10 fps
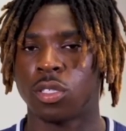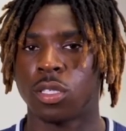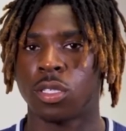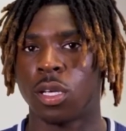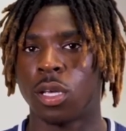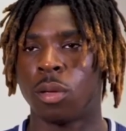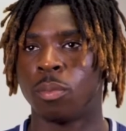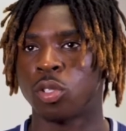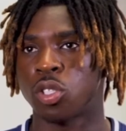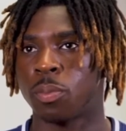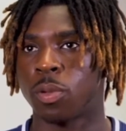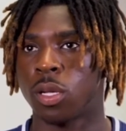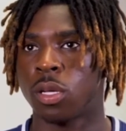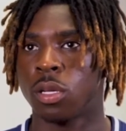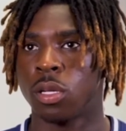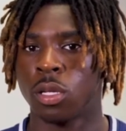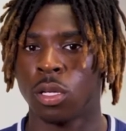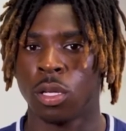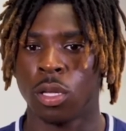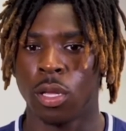a former Juventus
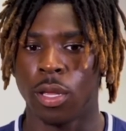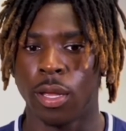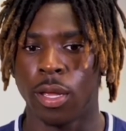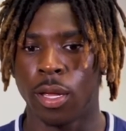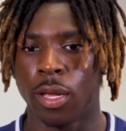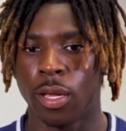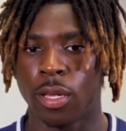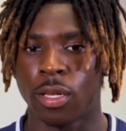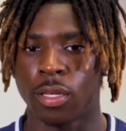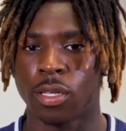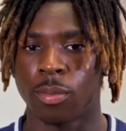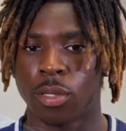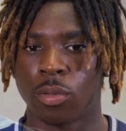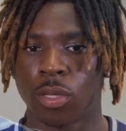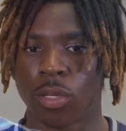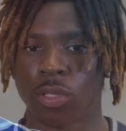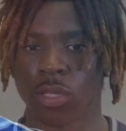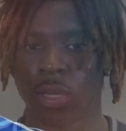teenager who had a dreadful start to his